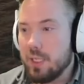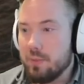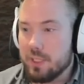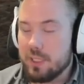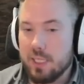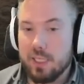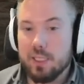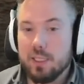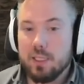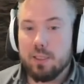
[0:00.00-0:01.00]
I
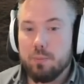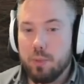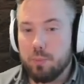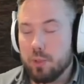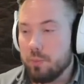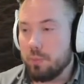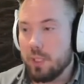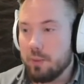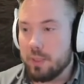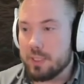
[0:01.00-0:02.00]
see people
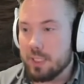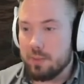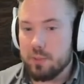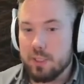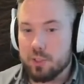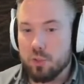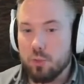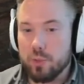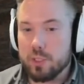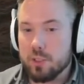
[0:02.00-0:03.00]
complain about subs, there's
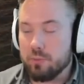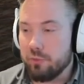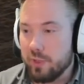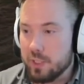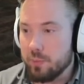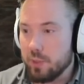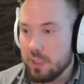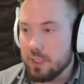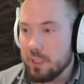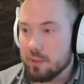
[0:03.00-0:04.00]
always some Facebook
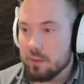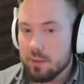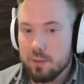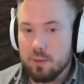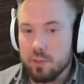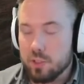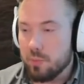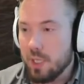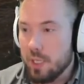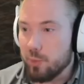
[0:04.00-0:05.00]
idiot or some
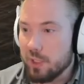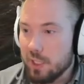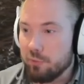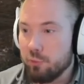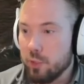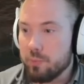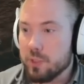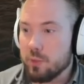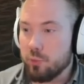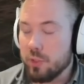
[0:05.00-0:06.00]
guy with like
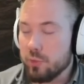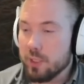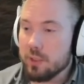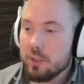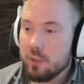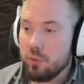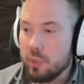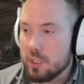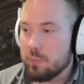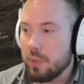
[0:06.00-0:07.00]
40% win rate who
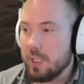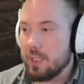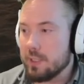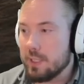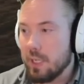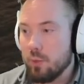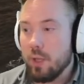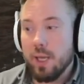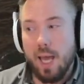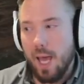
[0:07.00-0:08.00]
explains how
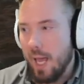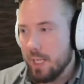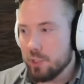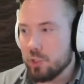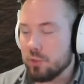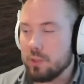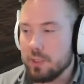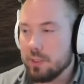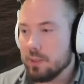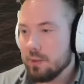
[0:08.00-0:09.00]

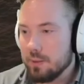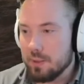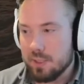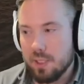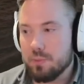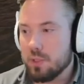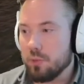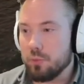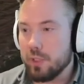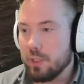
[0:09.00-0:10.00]
actually the subs are
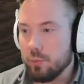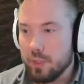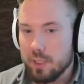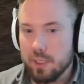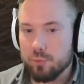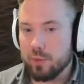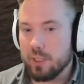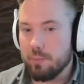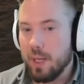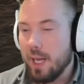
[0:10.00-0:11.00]
really weak and
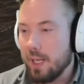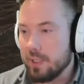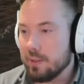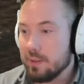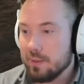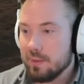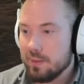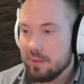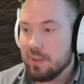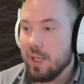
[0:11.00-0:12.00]
really bad
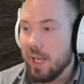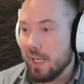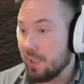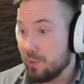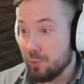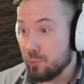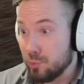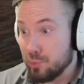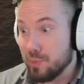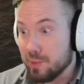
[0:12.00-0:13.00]
and don't
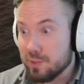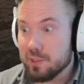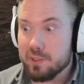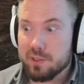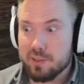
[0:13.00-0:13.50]
do much.